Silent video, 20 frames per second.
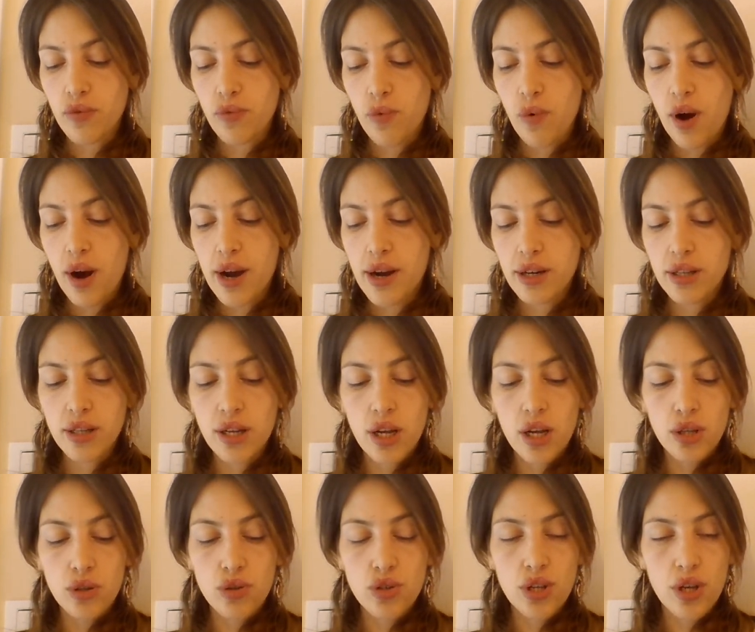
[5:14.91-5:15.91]
wire
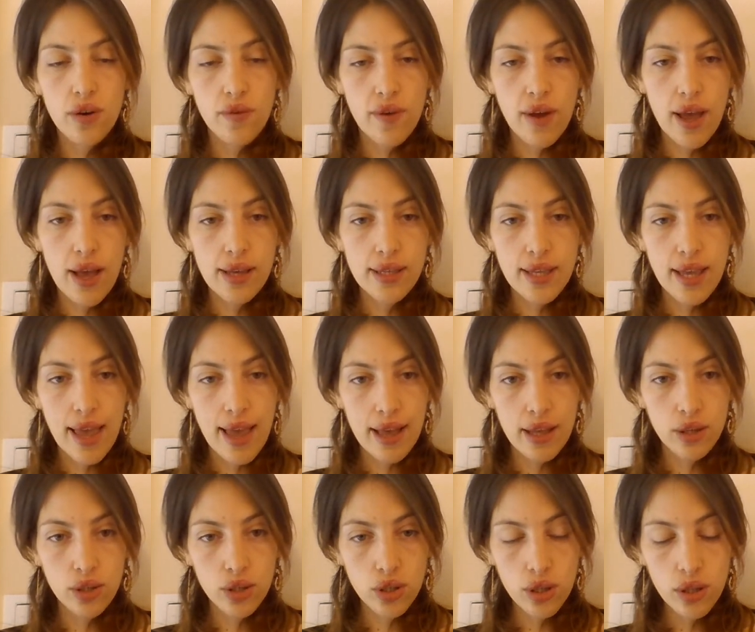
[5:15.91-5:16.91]
to serve as a
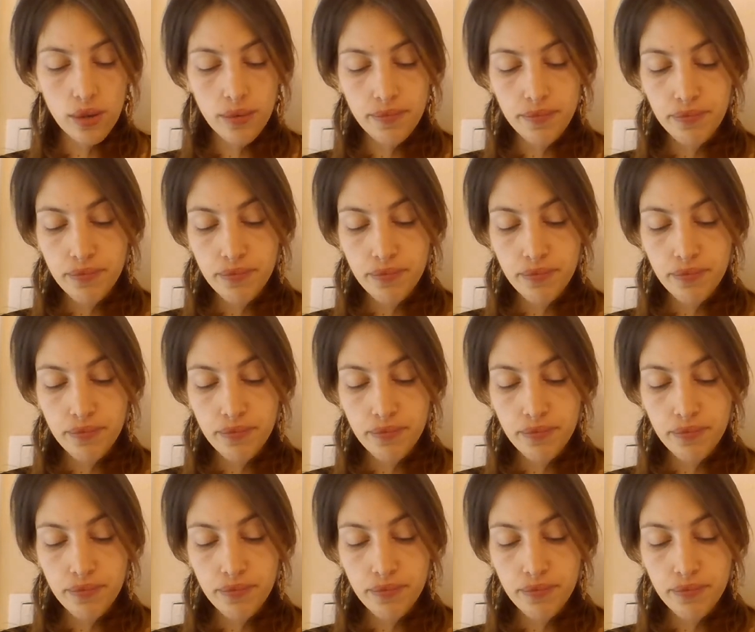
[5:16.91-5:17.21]
handle,